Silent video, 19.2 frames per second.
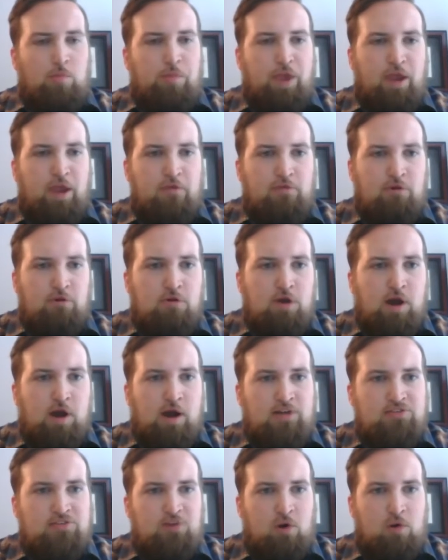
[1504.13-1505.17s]
payroll
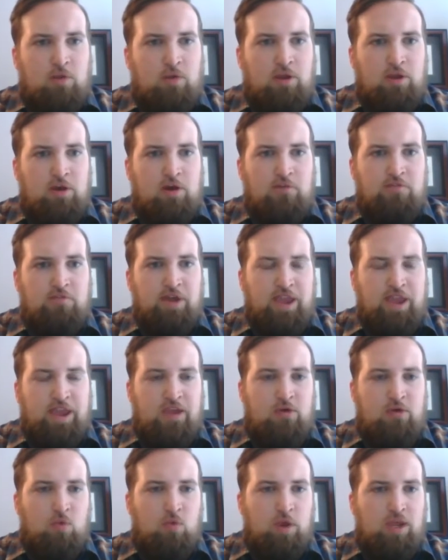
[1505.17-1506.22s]
costs only cover
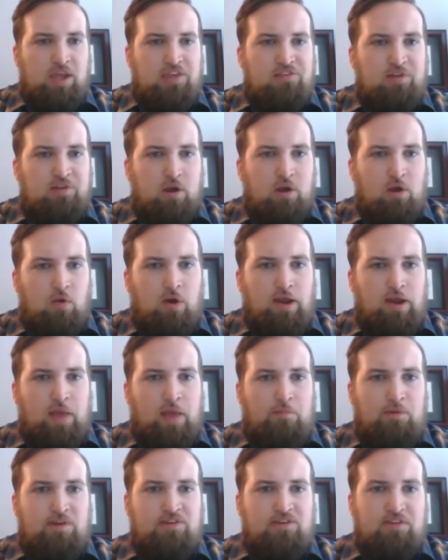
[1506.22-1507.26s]
8 weeks? What
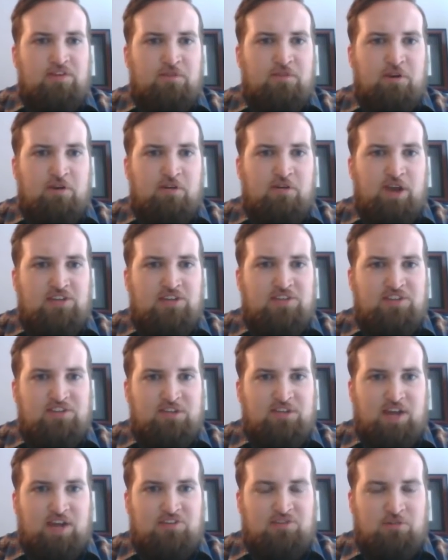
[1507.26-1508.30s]
happens if the crisis
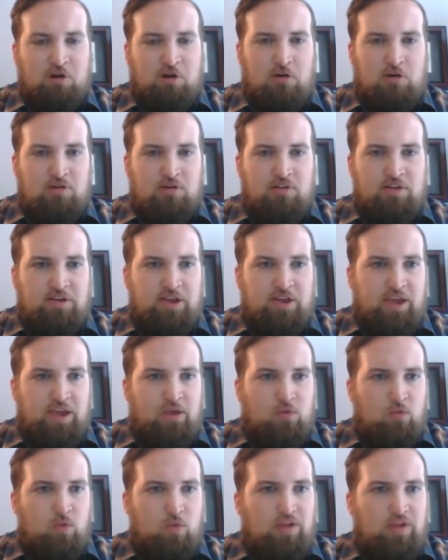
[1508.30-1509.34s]
lasts longer than
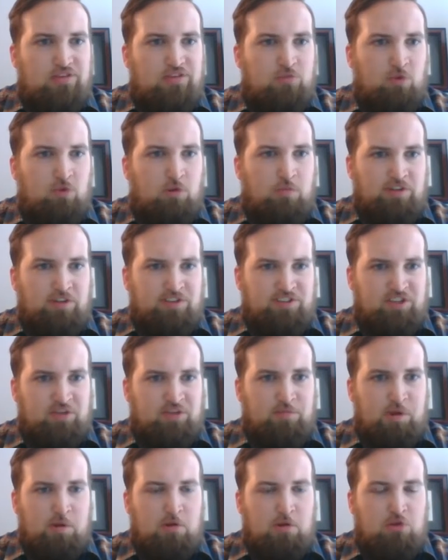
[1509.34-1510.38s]
8 weeks? Will
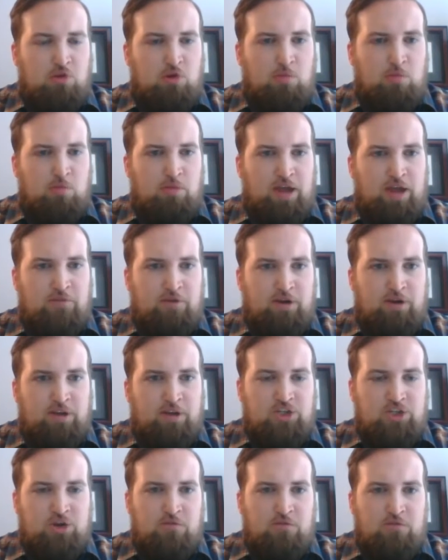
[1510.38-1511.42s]
businesses be able to apply for
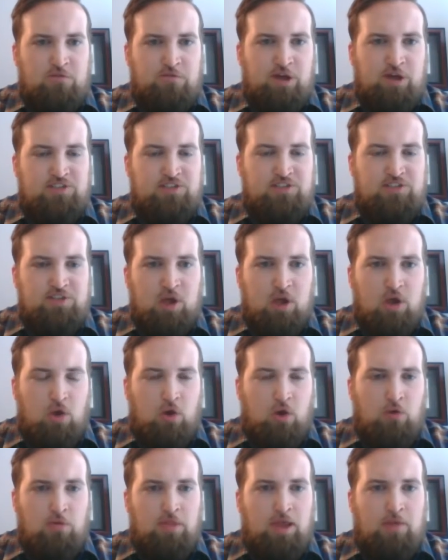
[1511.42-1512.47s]
additional funds,
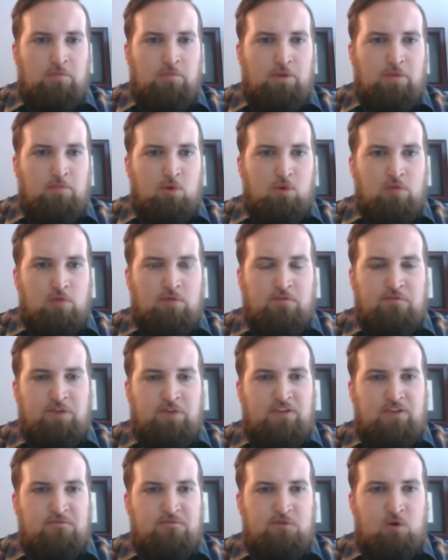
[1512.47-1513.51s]
or would that be more of a
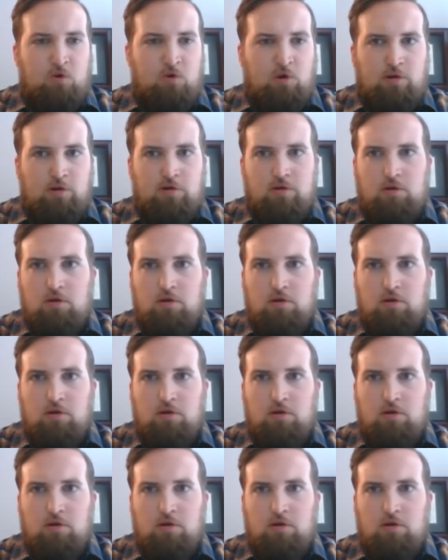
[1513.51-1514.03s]
phase 4